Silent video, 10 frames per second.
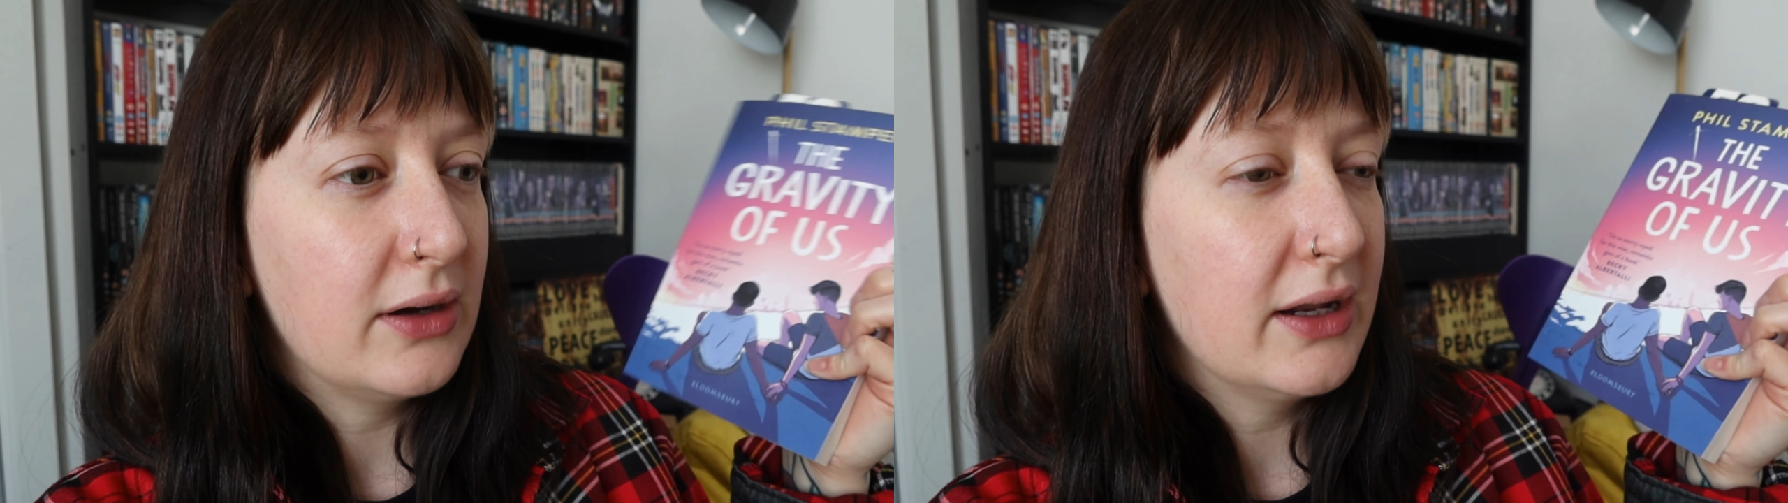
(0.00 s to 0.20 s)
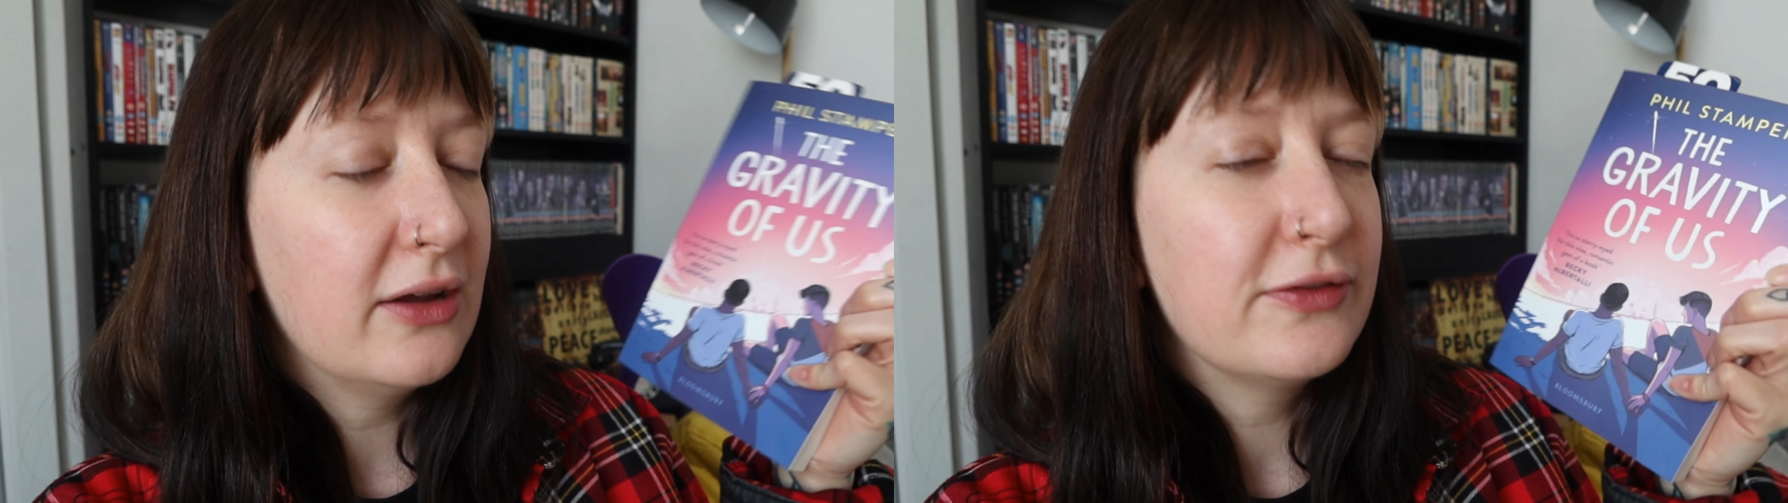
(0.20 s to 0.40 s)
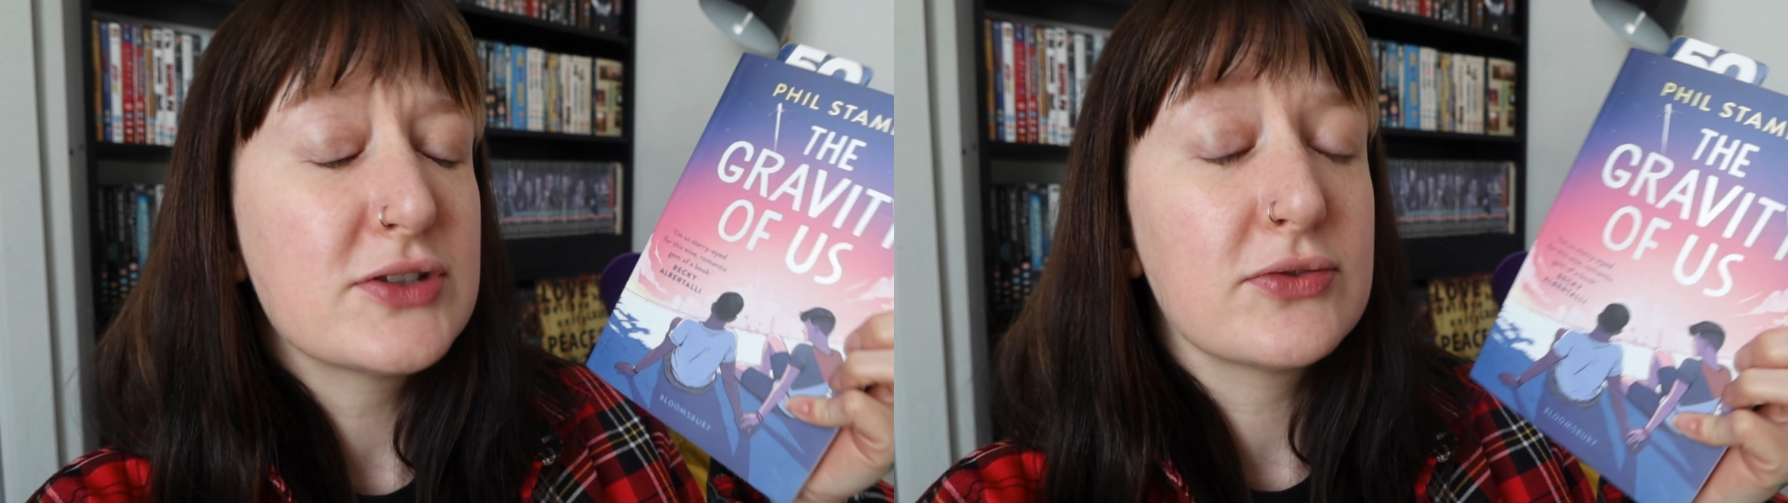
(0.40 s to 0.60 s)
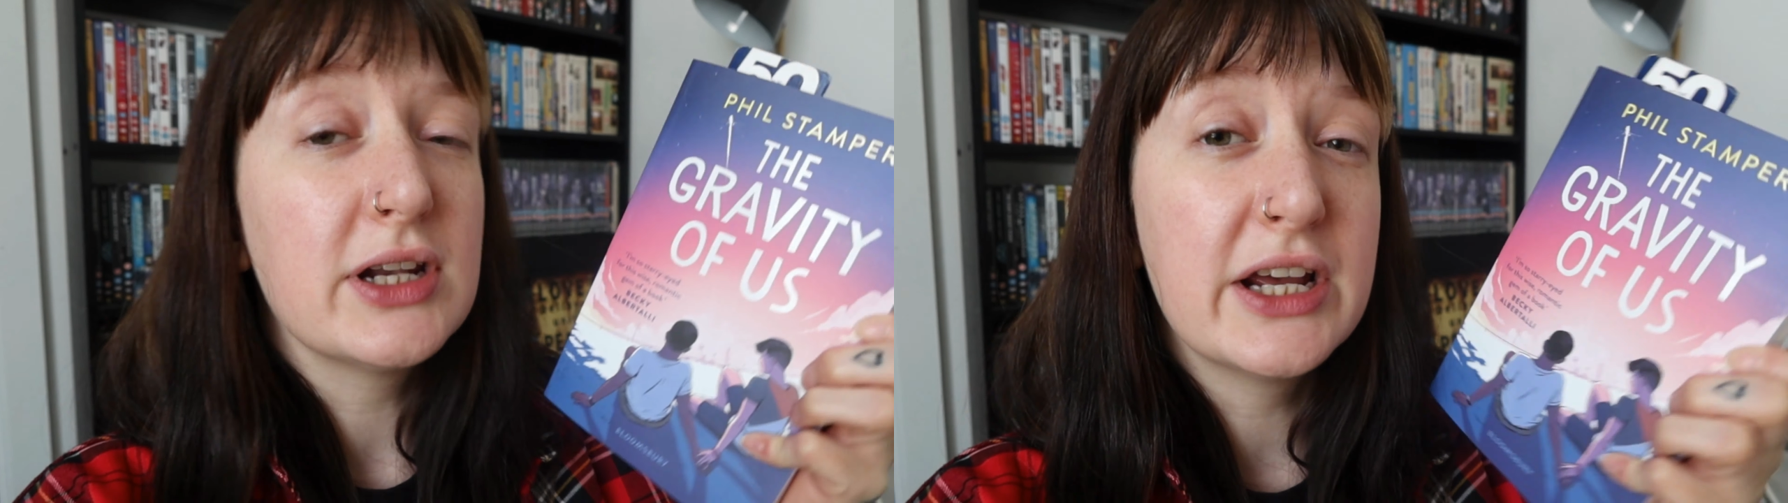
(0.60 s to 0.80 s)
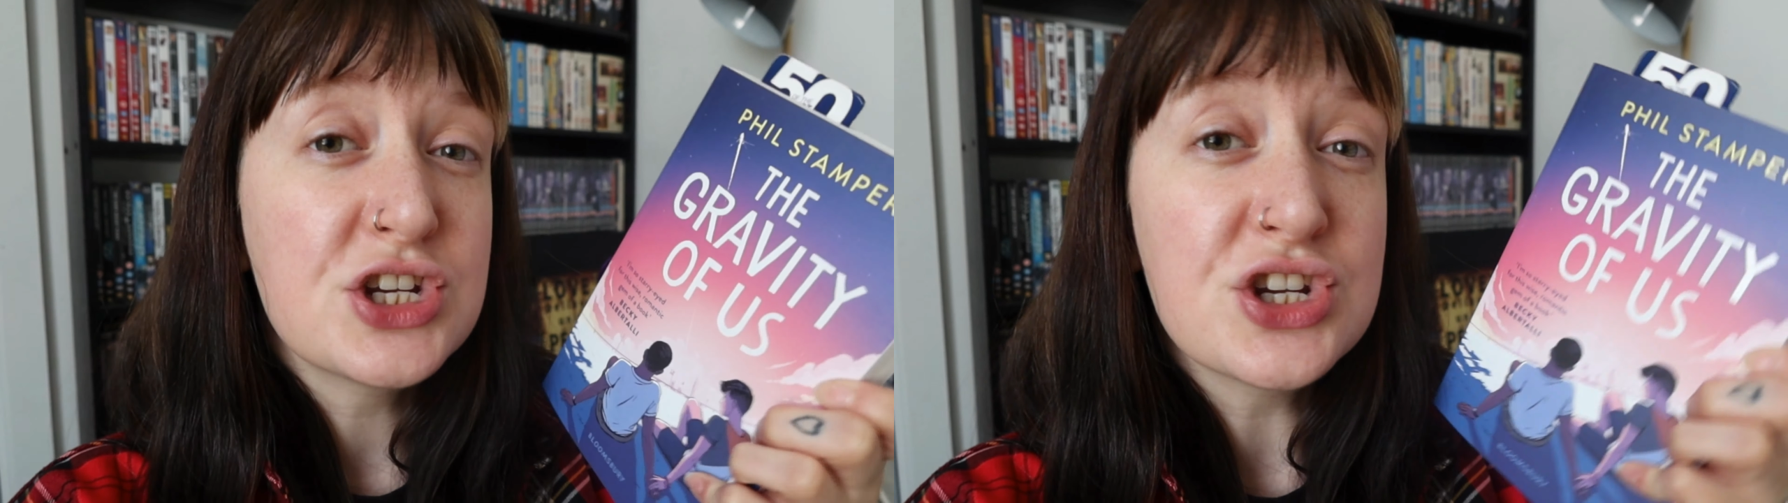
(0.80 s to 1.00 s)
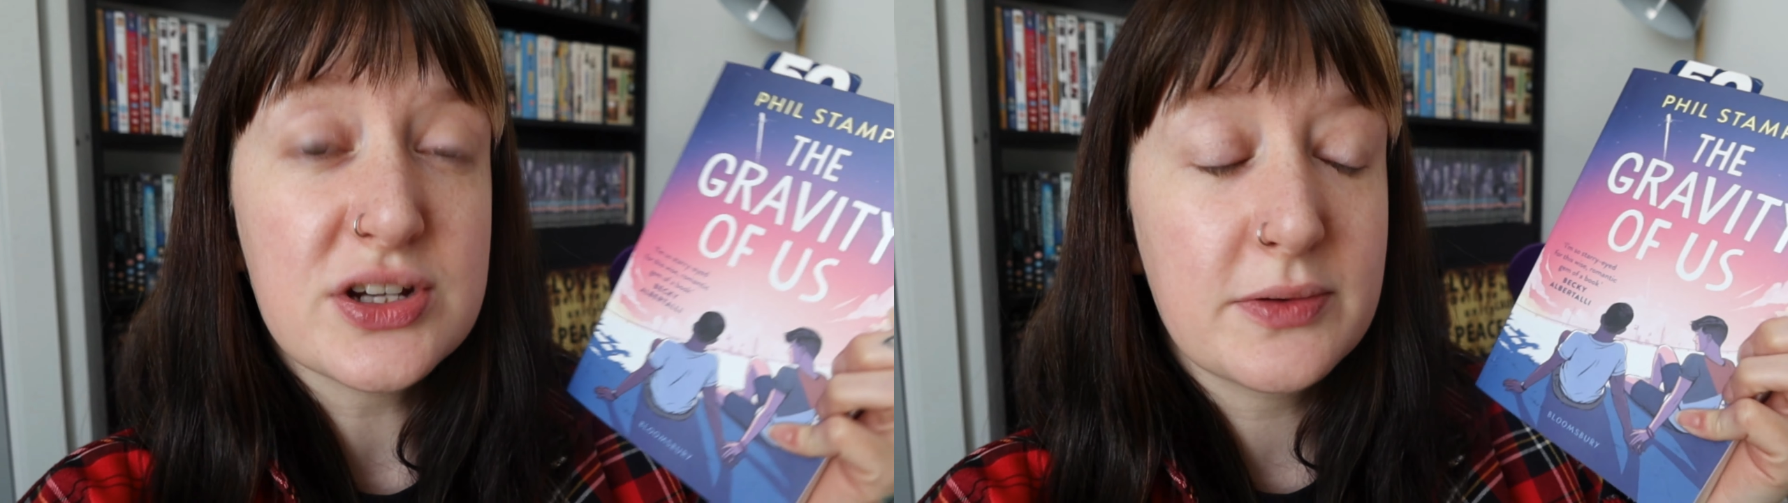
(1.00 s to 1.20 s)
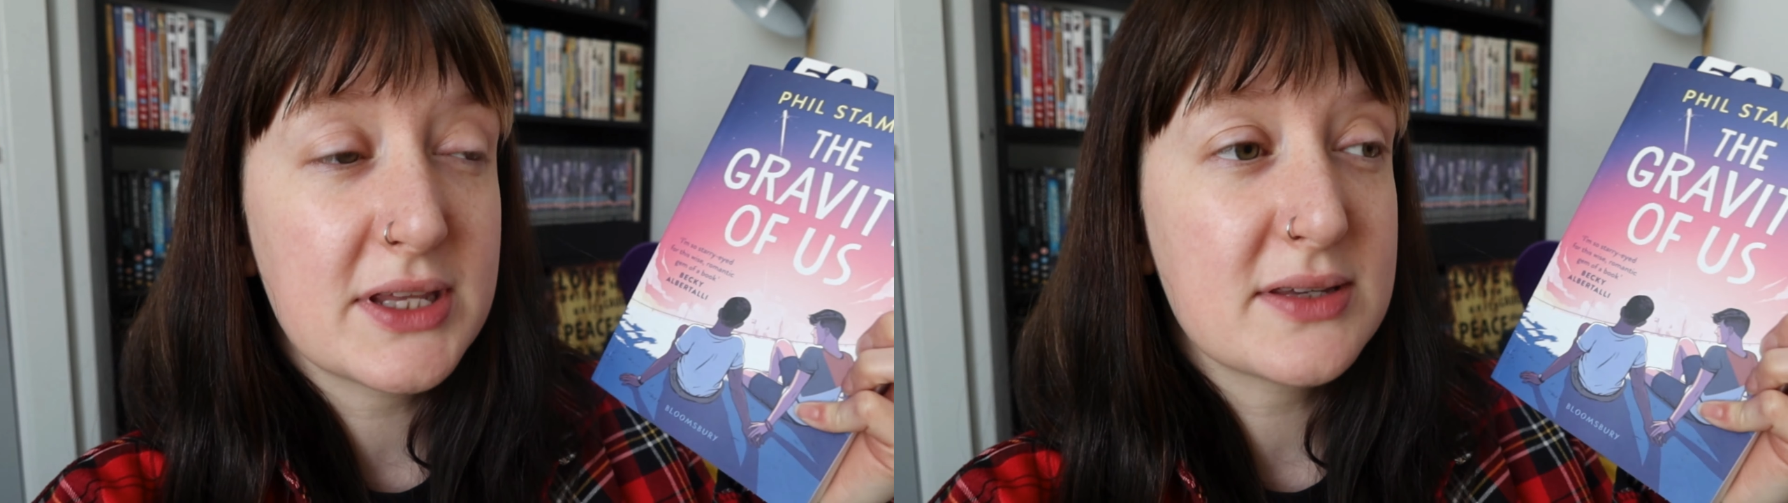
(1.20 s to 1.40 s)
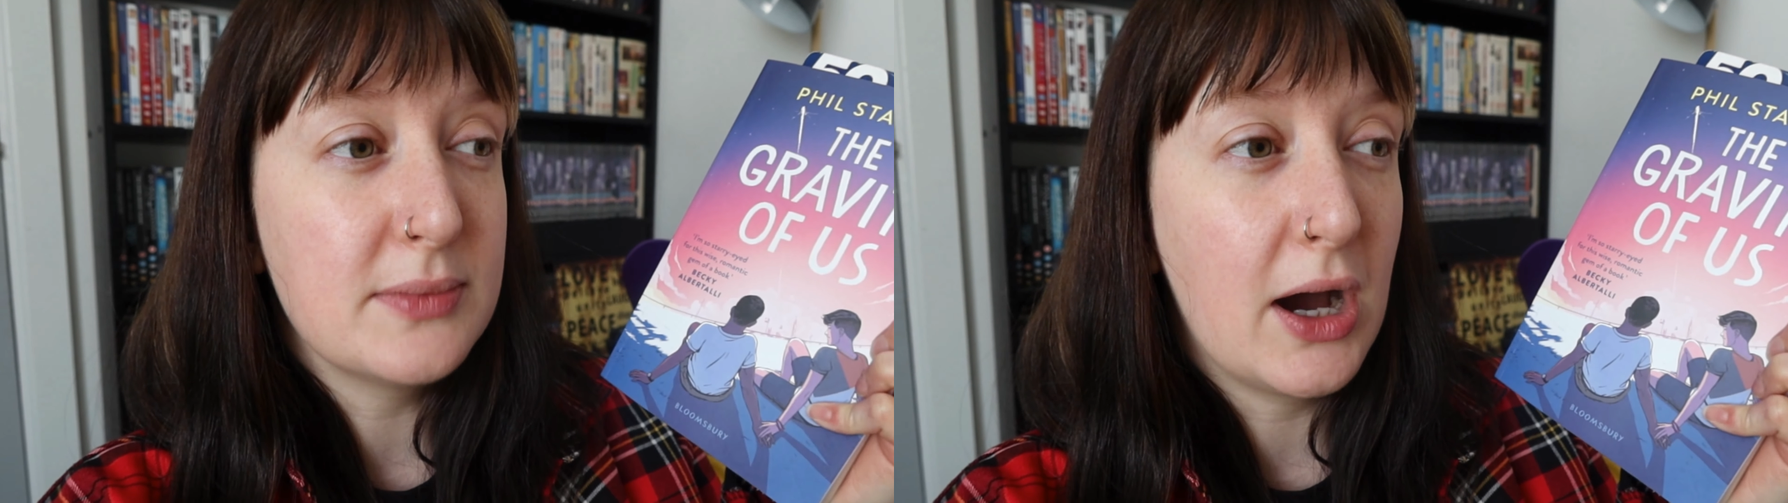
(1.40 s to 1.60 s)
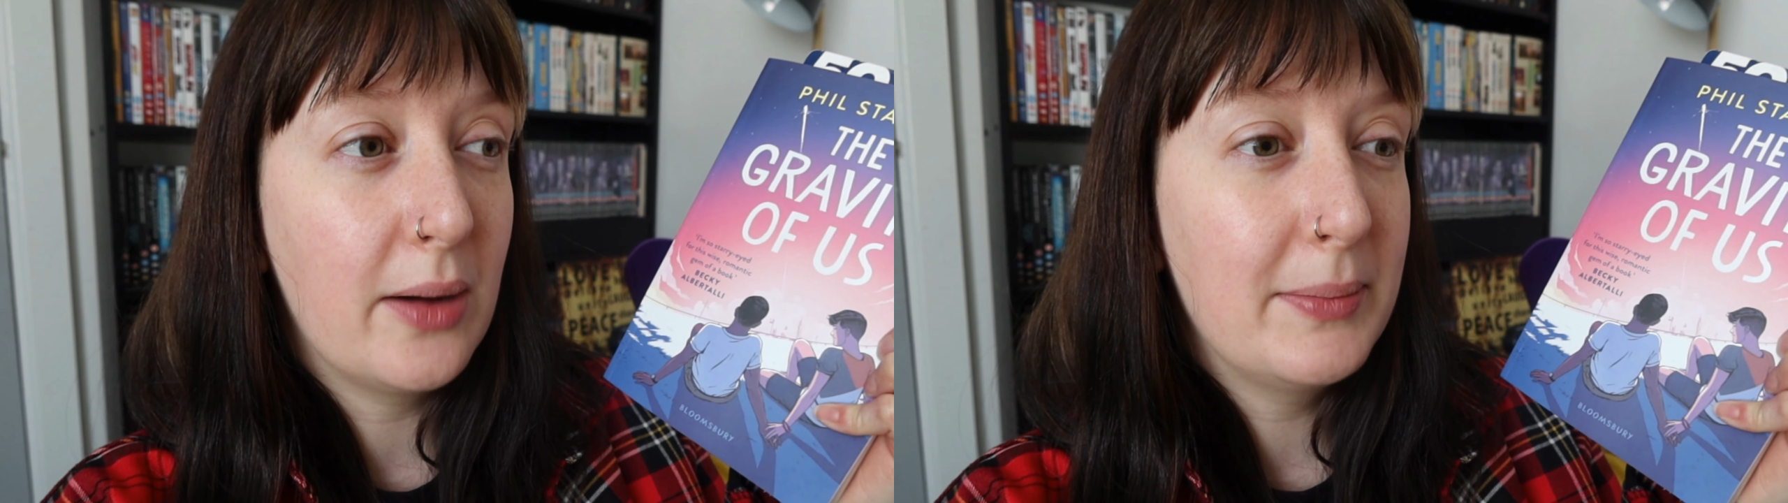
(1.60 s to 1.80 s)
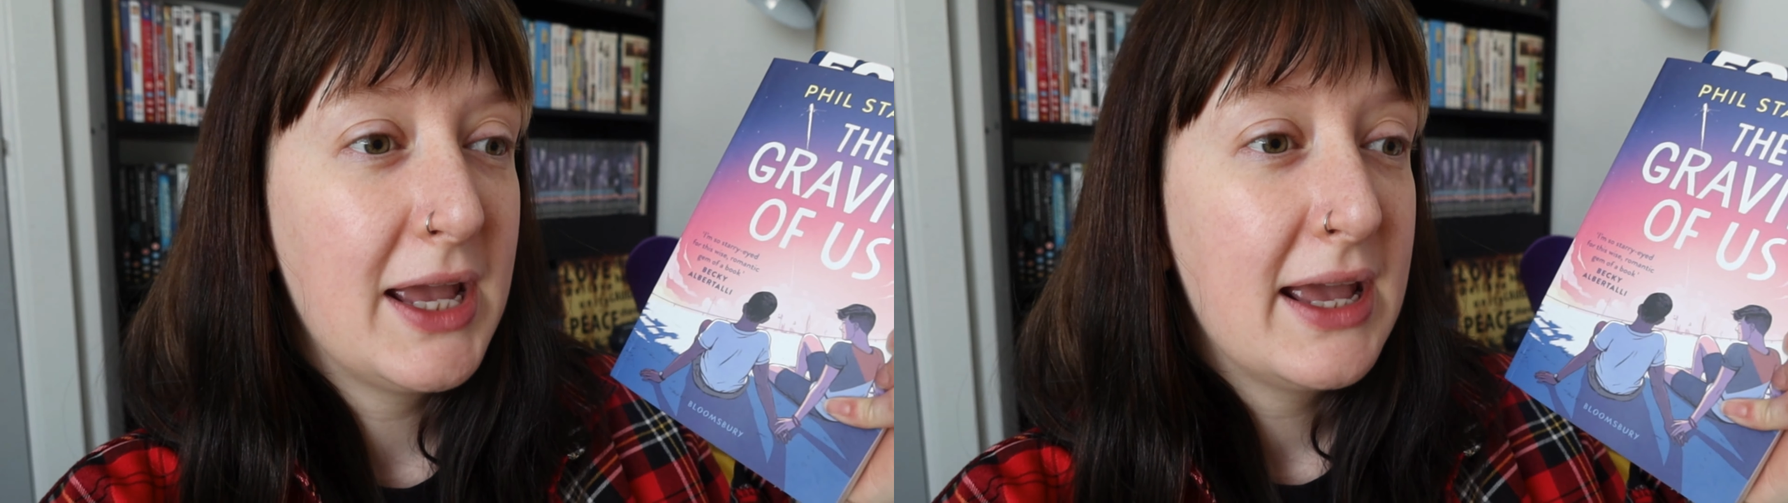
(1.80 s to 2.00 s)
I love his relationship with his
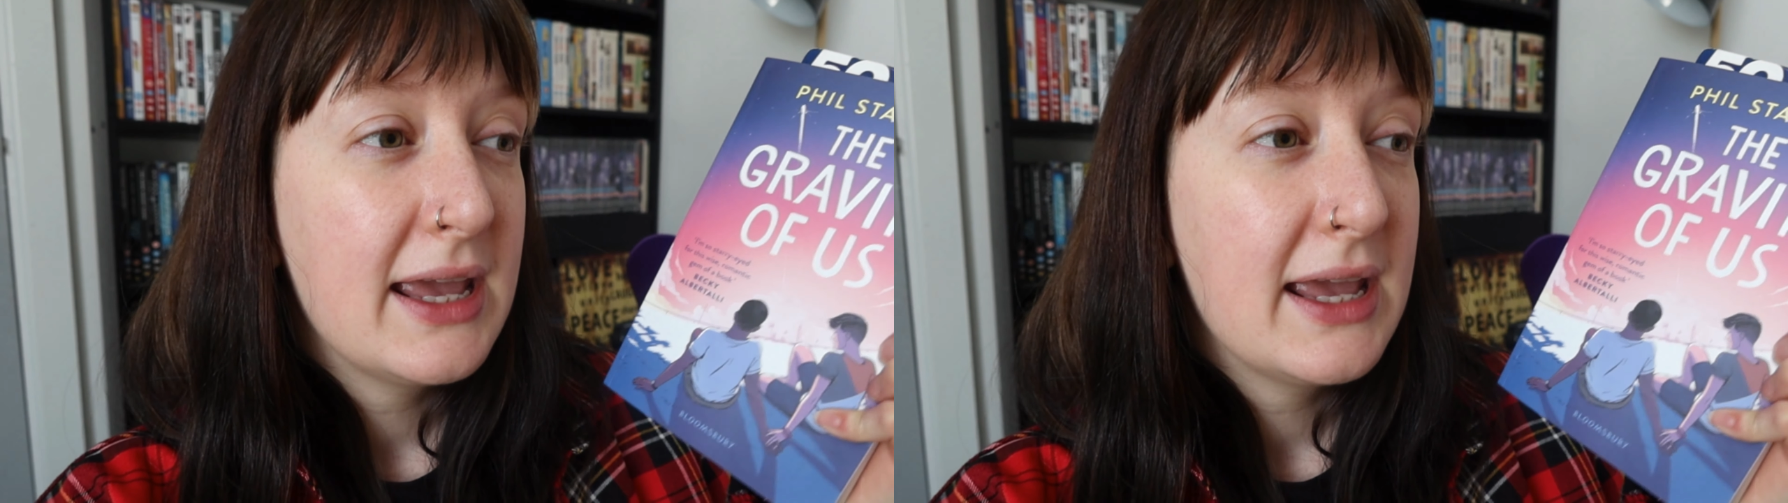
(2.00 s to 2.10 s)
mum.